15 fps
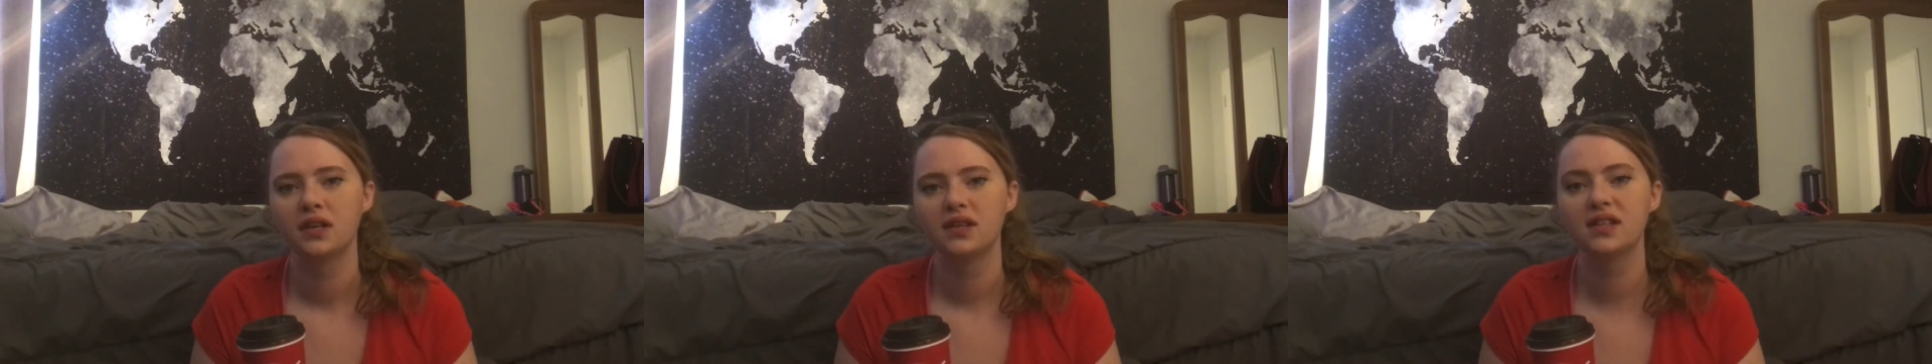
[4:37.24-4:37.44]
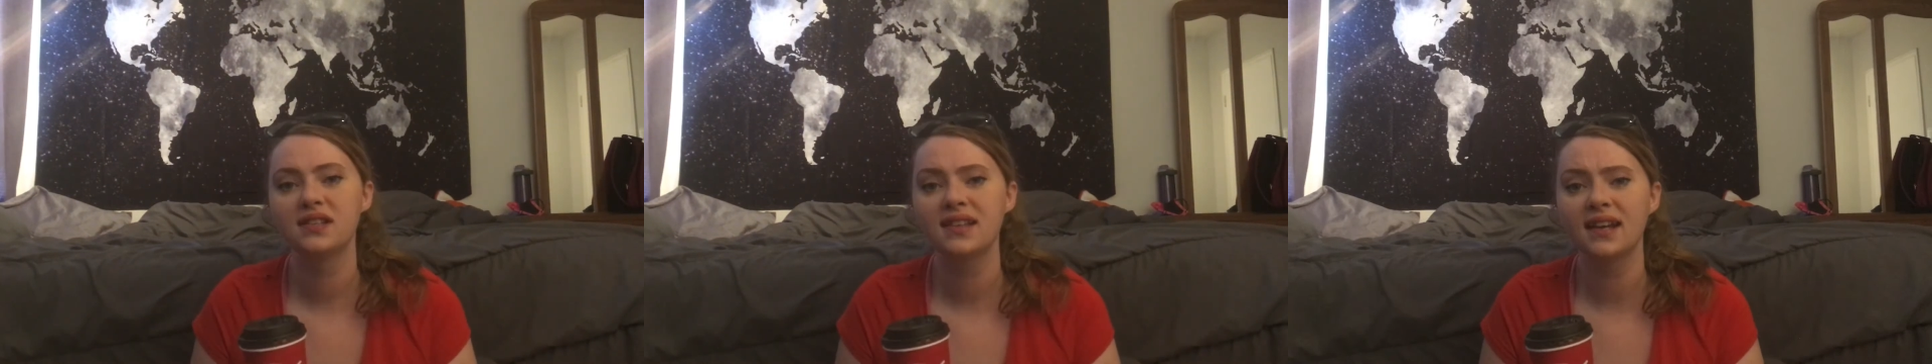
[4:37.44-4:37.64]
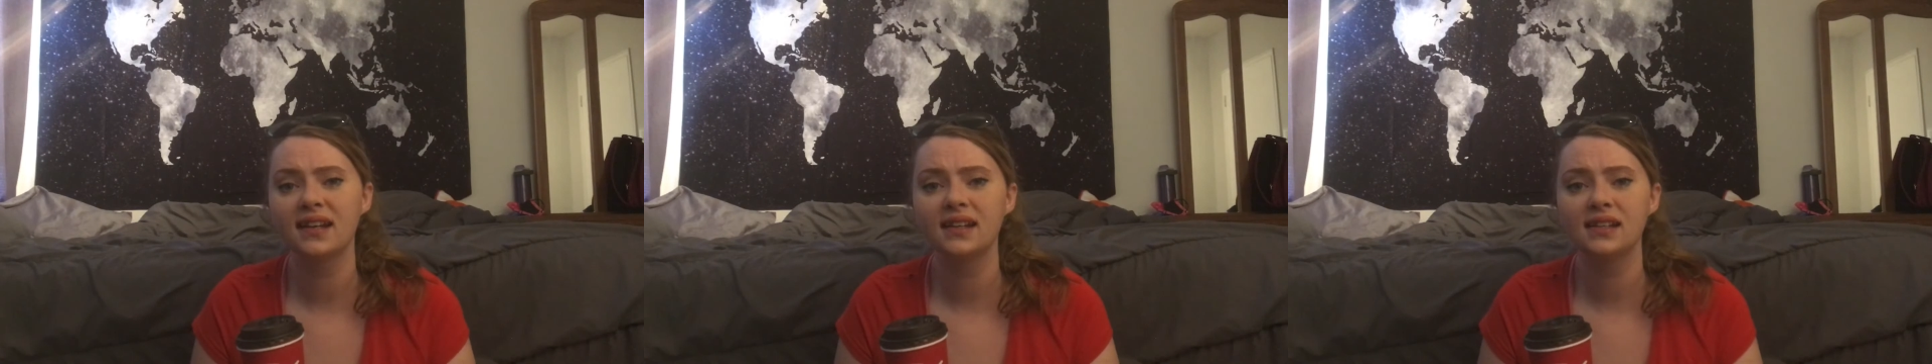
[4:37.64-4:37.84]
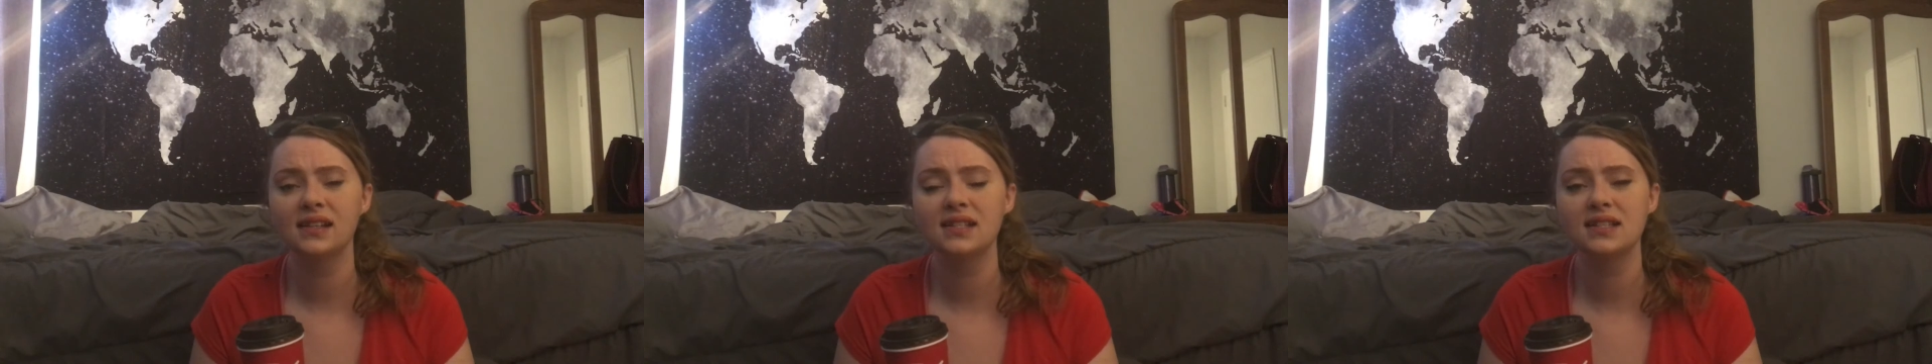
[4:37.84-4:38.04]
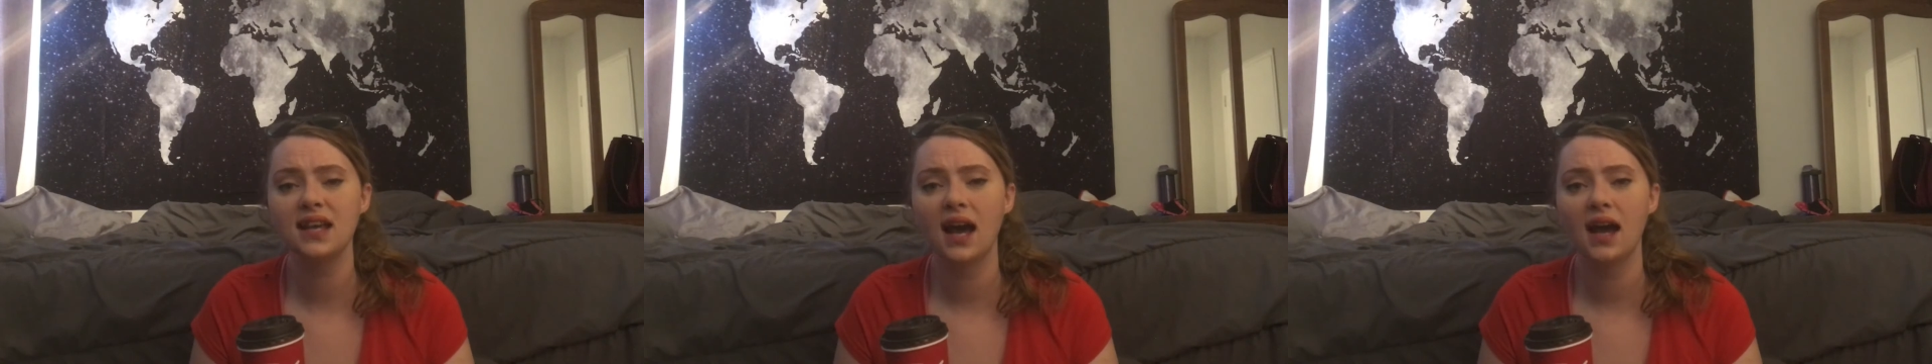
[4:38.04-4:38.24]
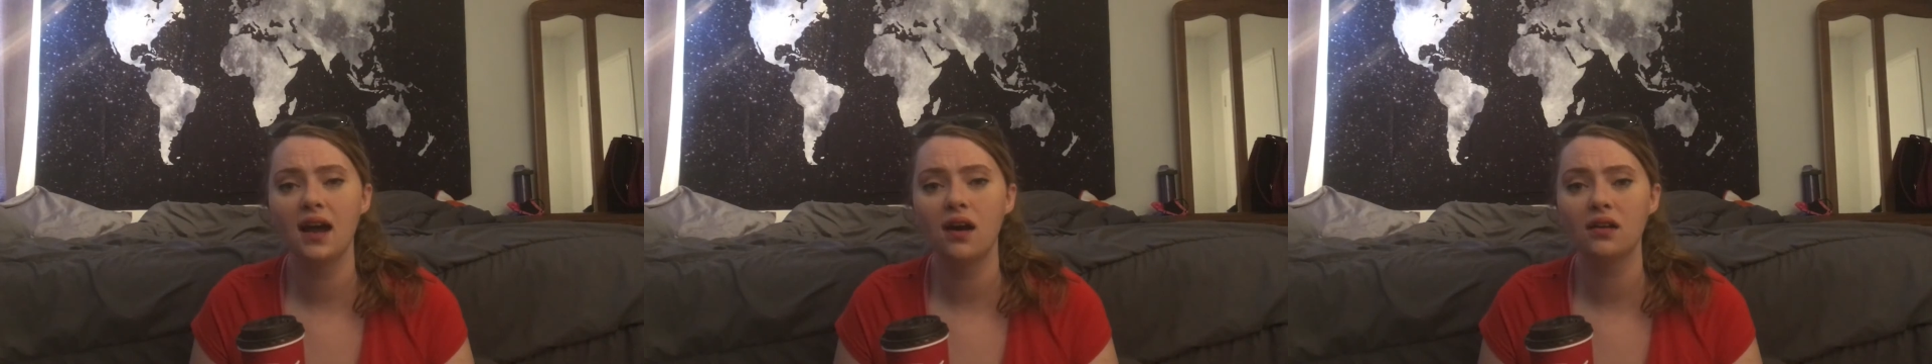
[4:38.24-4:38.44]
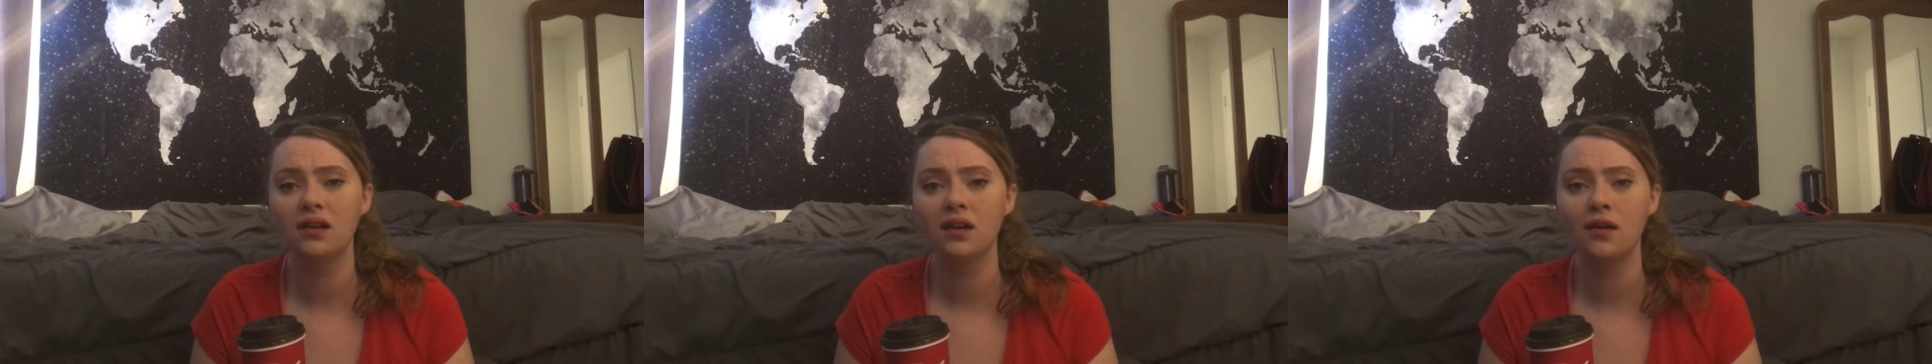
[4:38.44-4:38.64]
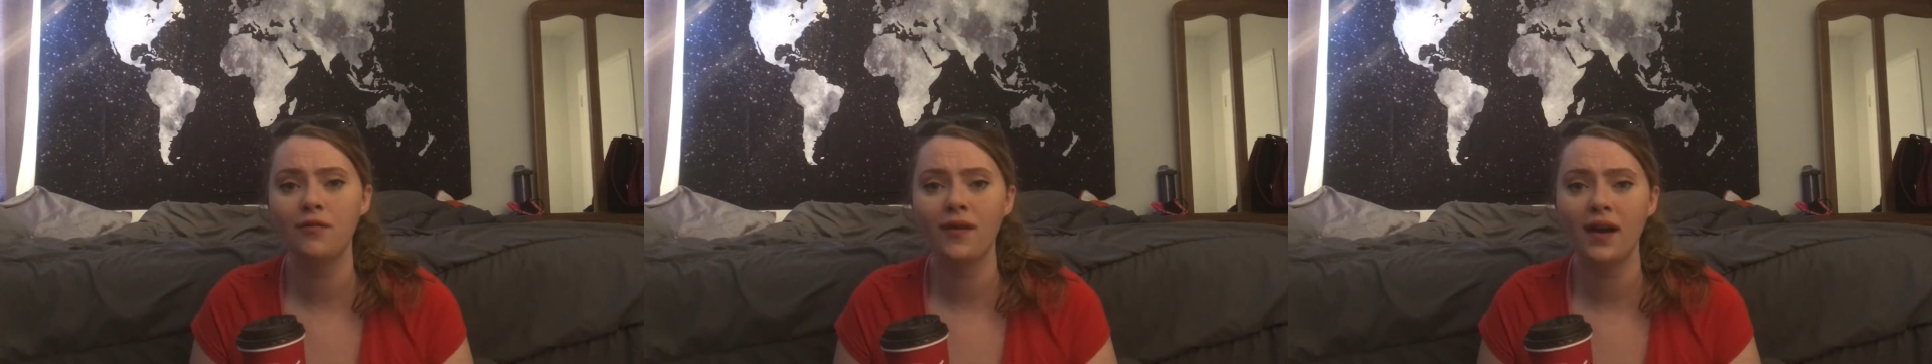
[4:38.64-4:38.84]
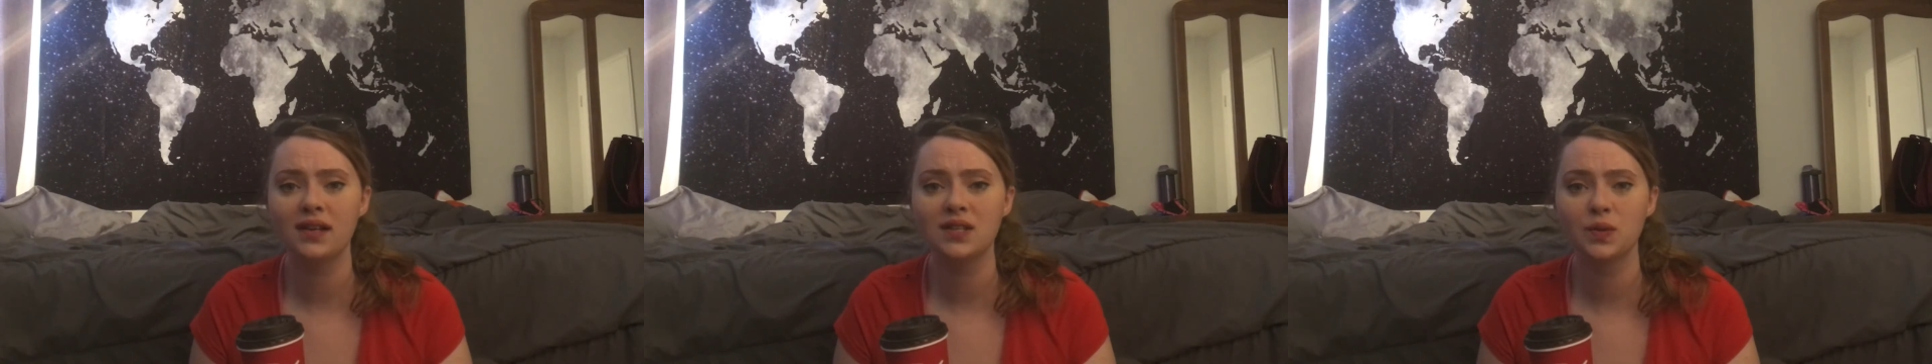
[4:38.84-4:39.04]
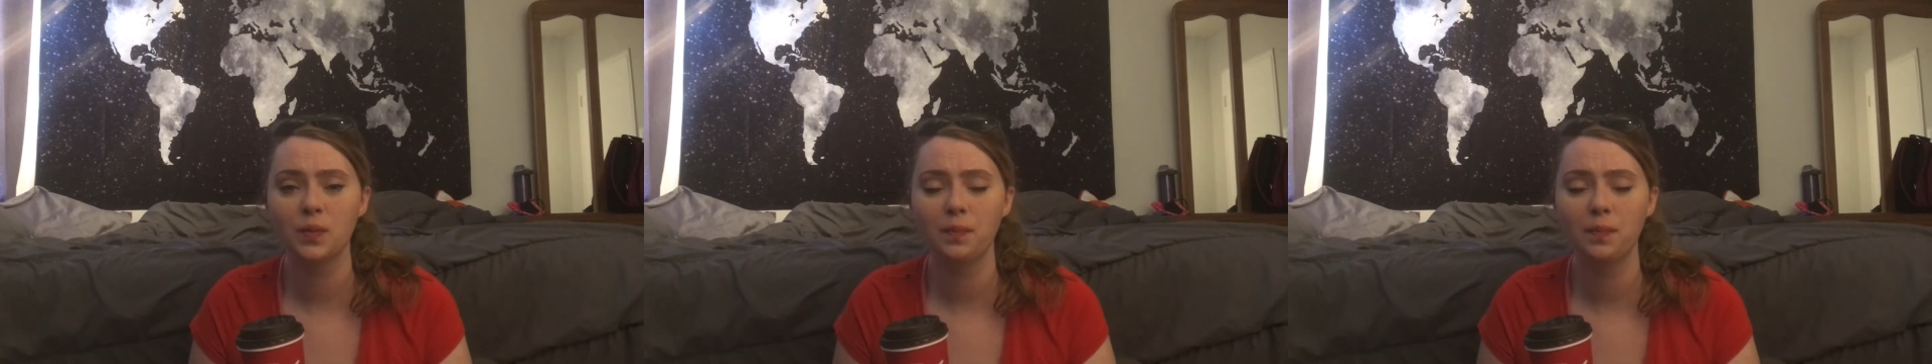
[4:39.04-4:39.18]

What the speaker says: The second is that alcohol affects